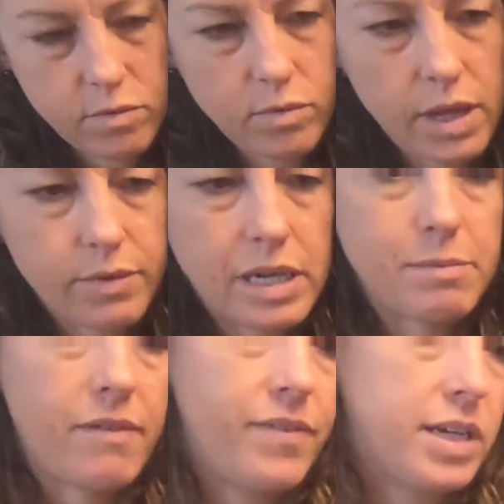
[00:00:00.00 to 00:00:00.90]
Ooh, that one
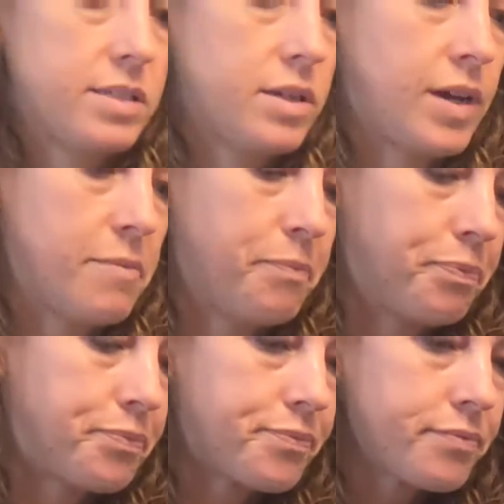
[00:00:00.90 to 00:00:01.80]
came off fast. Okay.
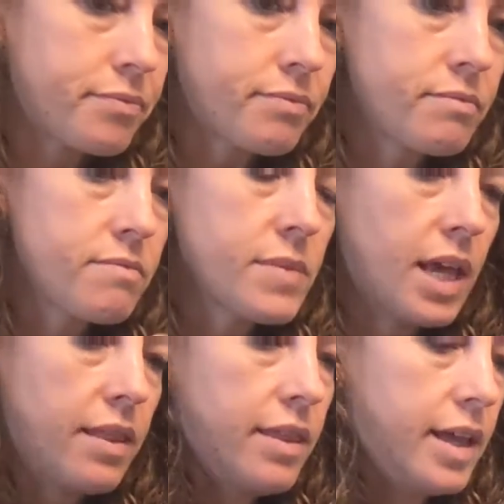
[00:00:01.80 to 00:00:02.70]

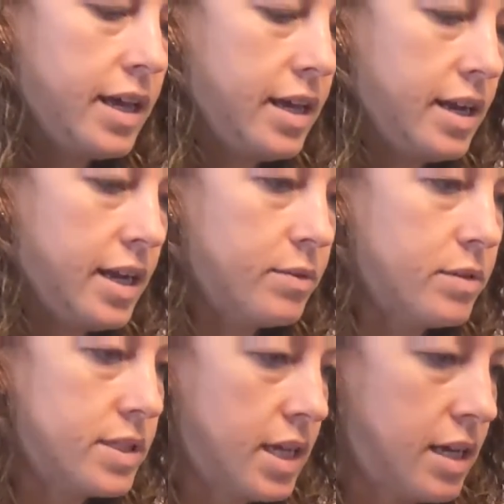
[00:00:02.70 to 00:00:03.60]
Then I
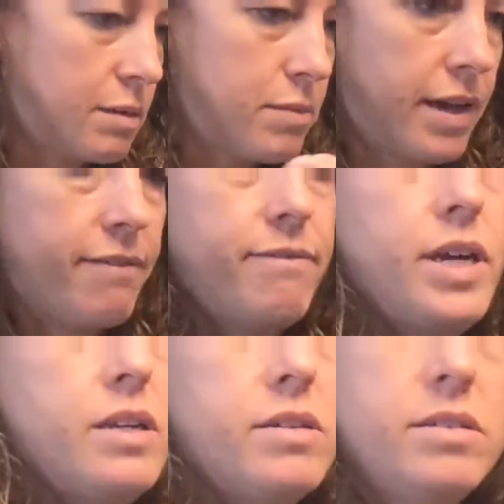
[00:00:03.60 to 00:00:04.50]
will take my
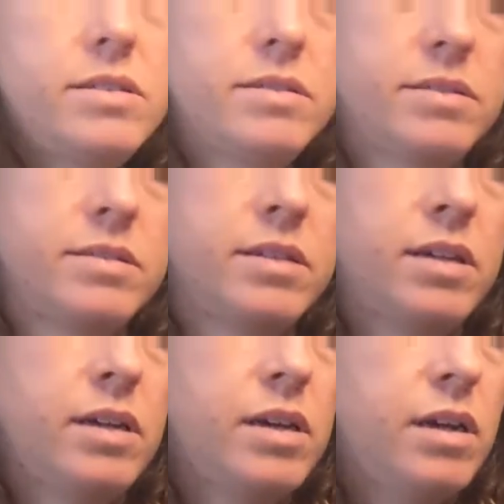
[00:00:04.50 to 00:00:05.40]
funnel,
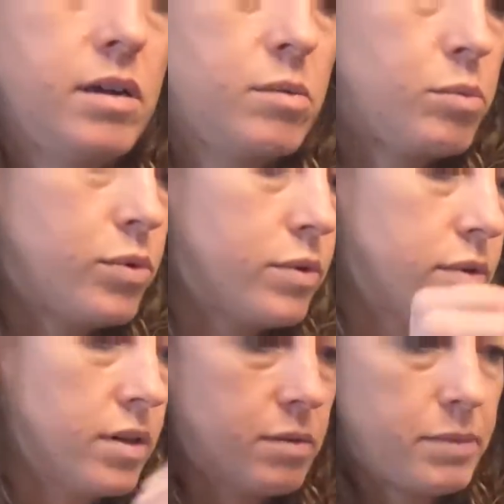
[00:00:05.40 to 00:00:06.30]

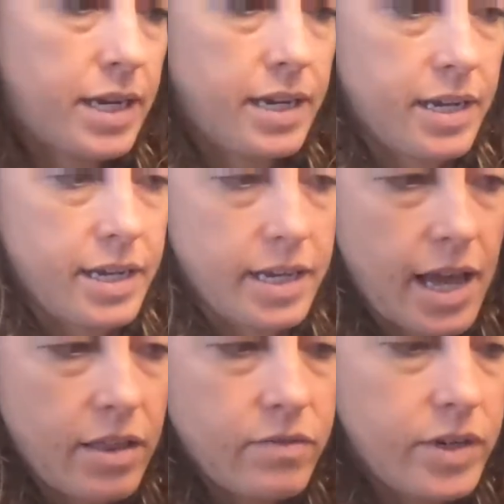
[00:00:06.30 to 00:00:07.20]
pour my
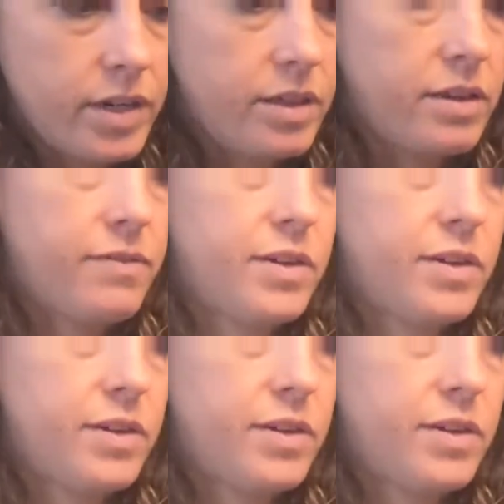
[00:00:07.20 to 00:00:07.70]
aloe vera in there